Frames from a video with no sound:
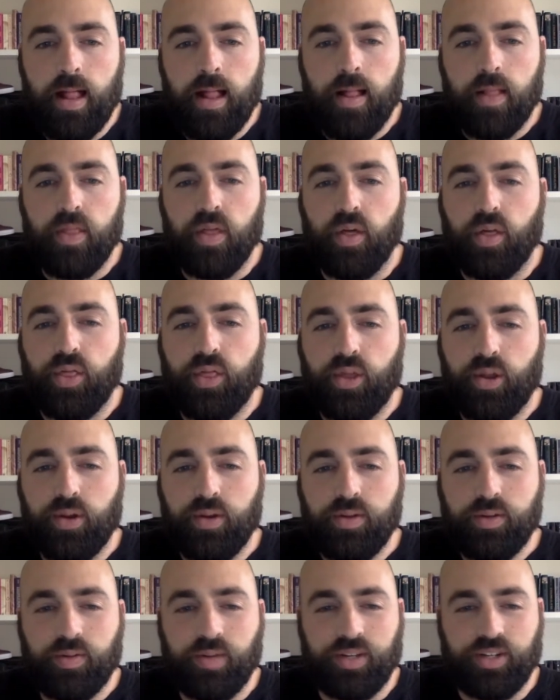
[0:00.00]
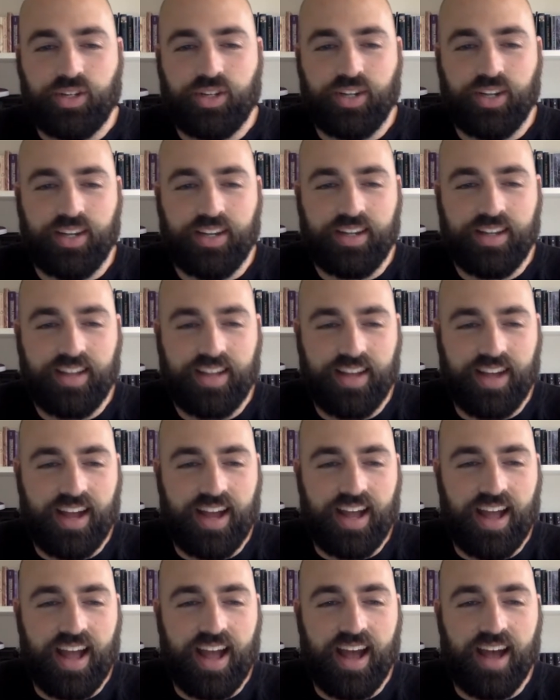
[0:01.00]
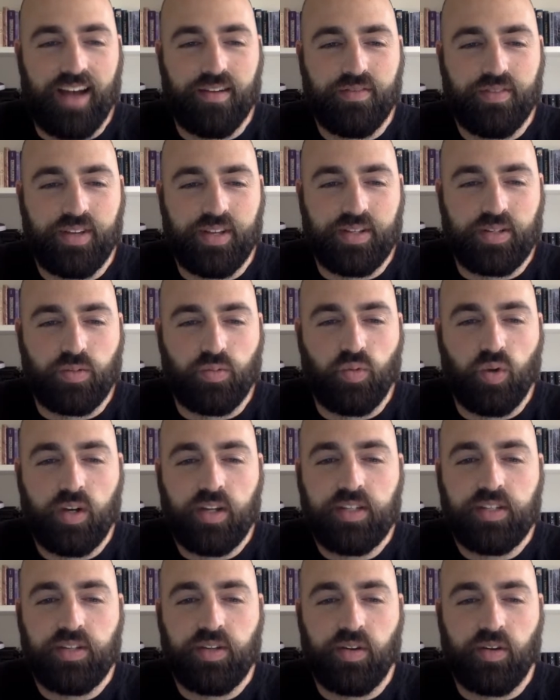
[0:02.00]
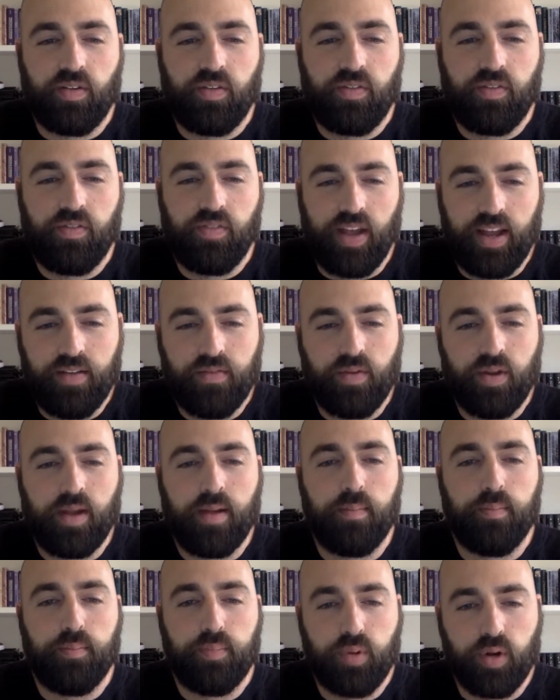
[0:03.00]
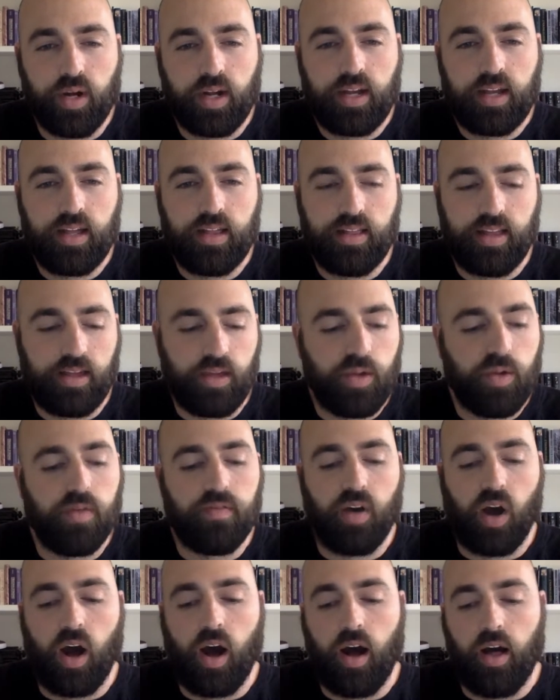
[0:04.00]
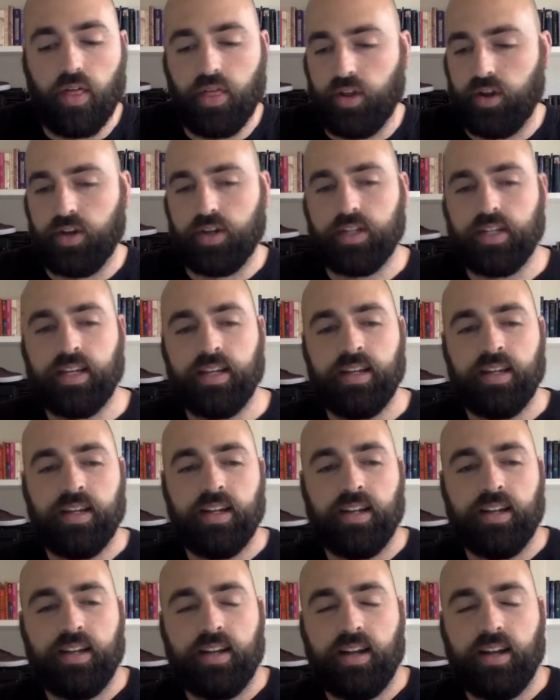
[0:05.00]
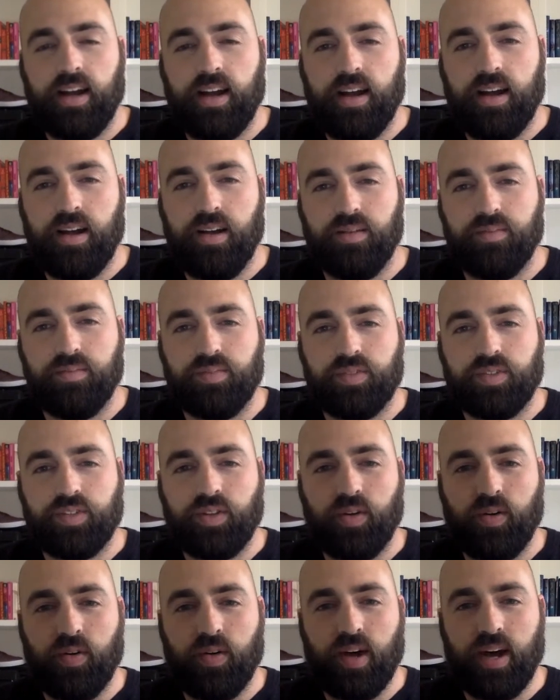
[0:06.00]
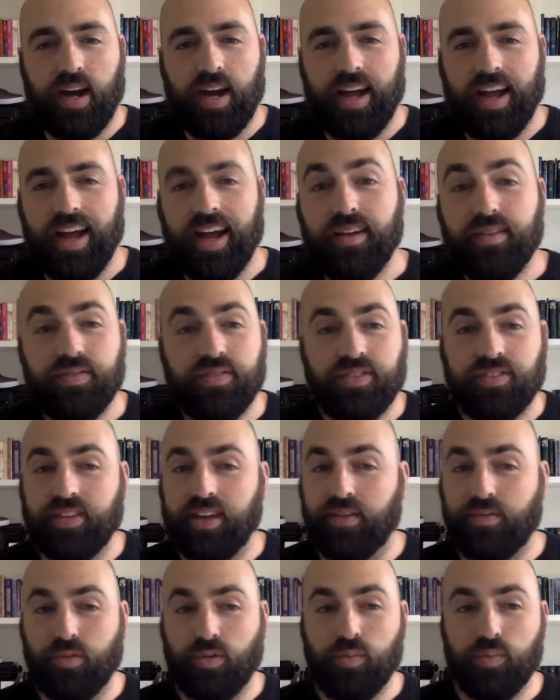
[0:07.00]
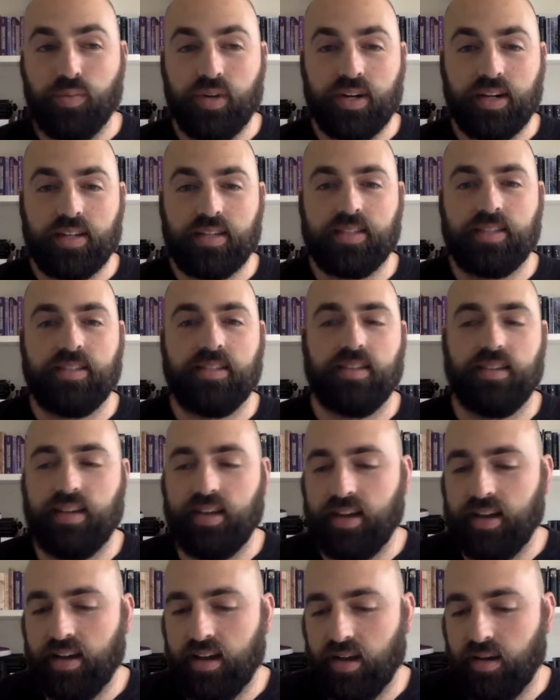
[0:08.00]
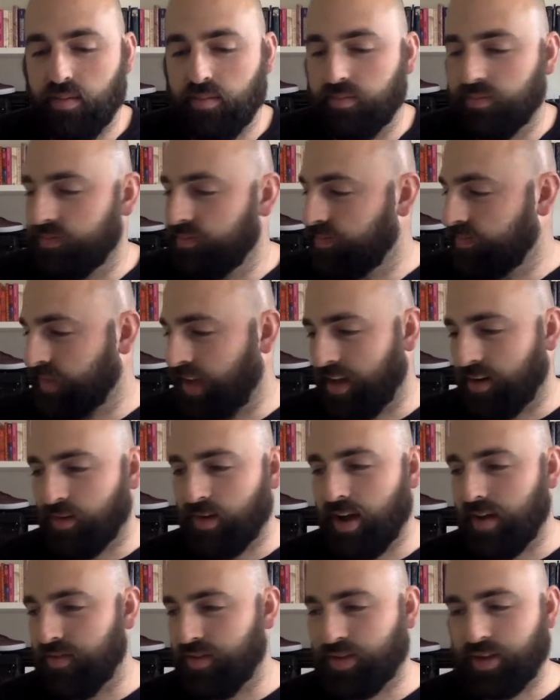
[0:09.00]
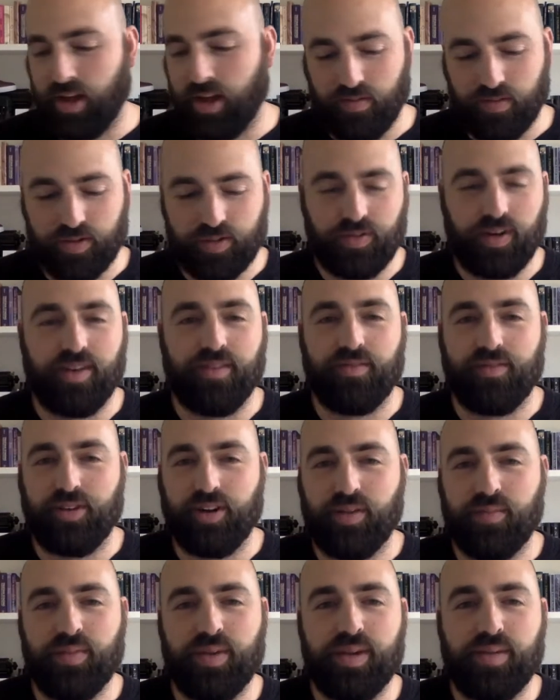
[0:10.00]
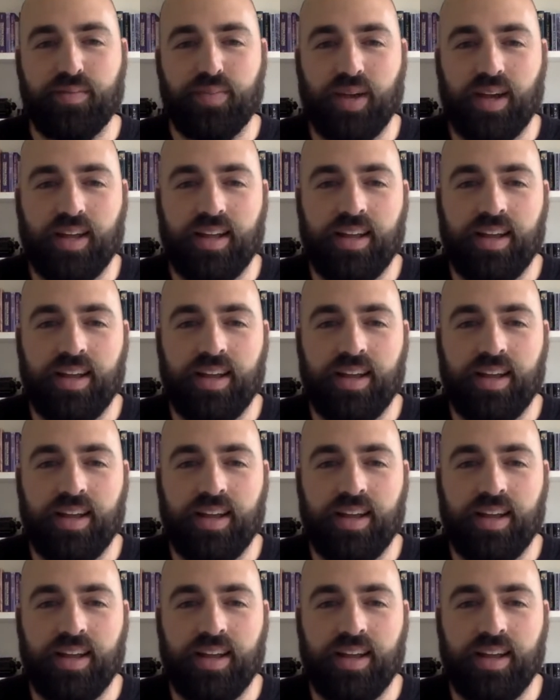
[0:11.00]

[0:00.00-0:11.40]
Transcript: The third question I have is, what is your favorite book that you have authored? So I have several books. I don't have the covers right in front of me, but